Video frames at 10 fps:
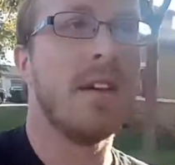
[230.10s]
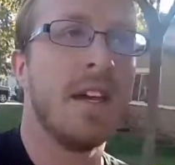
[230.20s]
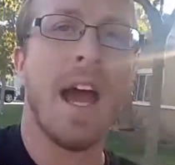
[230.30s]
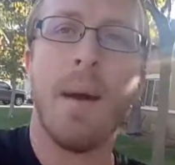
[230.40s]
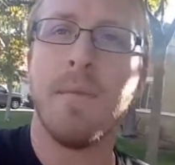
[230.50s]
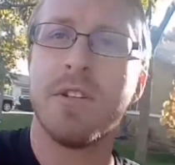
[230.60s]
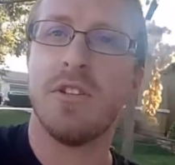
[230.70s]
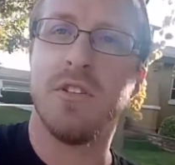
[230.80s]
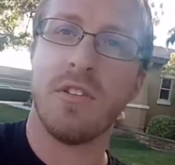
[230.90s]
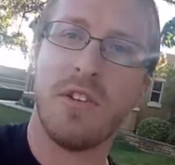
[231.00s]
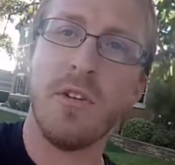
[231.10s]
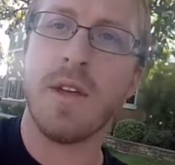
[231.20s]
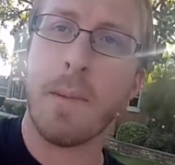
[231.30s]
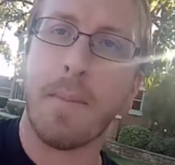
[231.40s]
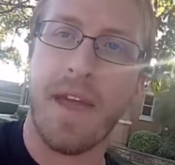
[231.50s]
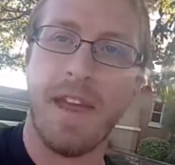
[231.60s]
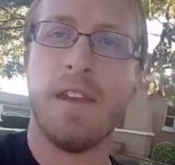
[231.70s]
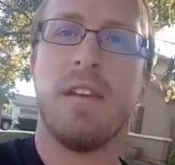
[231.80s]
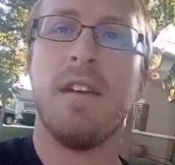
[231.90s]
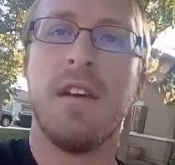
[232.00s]
How much do you get paid
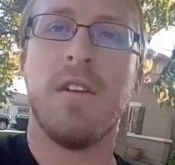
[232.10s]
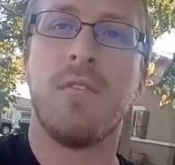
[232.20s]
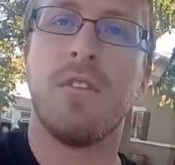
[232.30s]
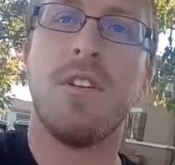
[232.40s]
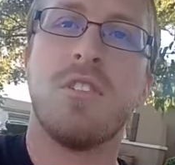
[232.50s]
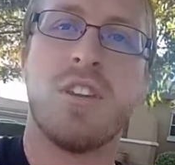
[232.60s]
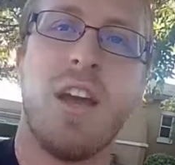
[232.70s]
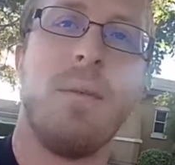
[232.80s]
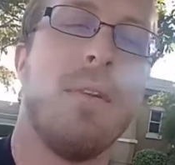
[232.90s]
for your time?